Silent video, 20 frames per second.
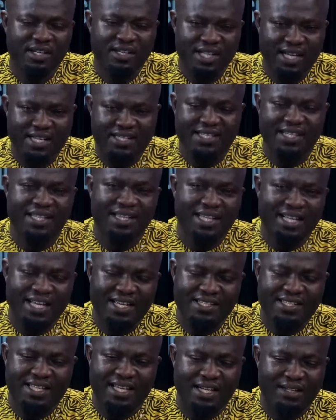as at
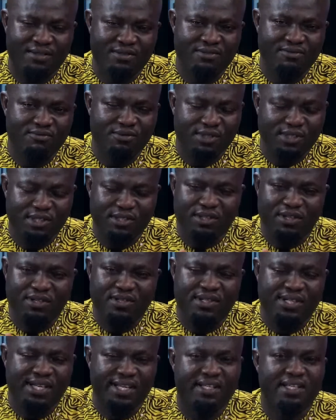last count, we did
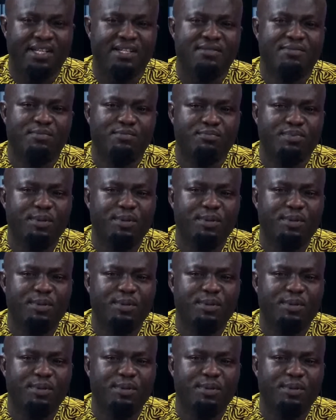just hear that